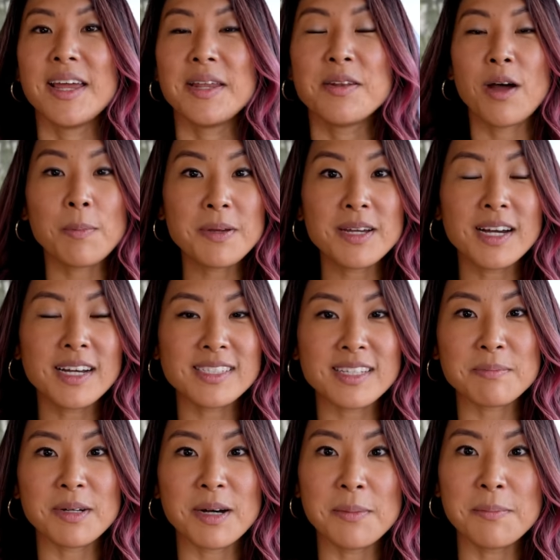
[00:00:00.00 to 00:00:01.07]
Not because
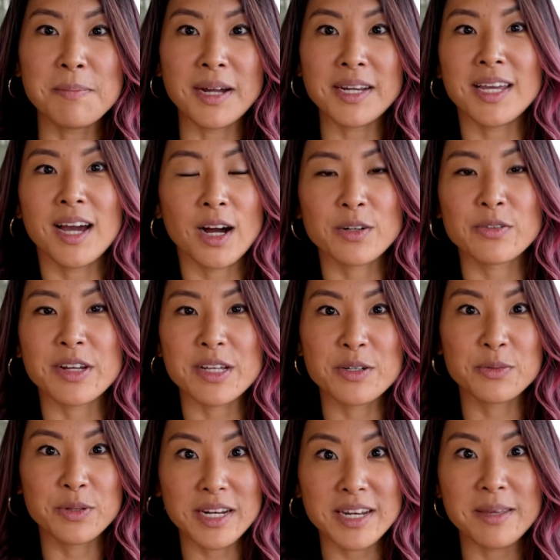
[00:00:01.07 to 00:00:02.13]
I'm a money-hungry,
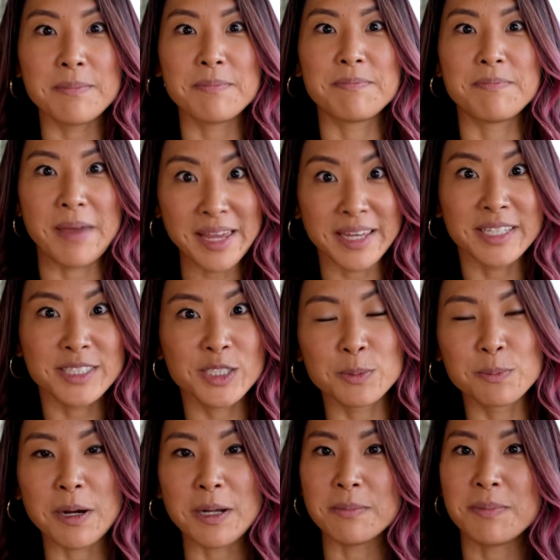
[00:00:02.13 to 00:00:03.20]
greedy
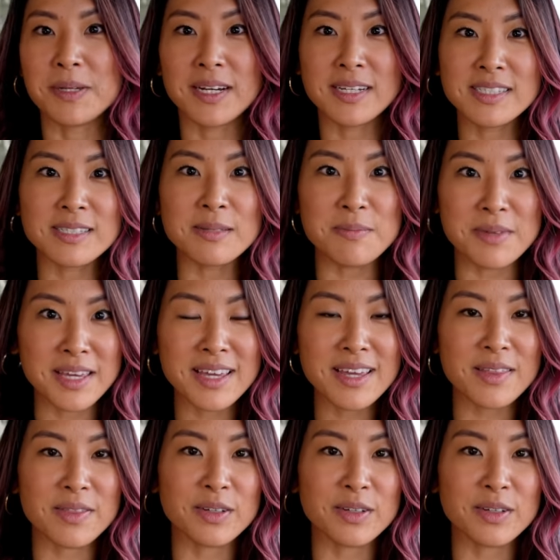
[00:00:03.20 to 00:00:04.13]
bitch, but because to me,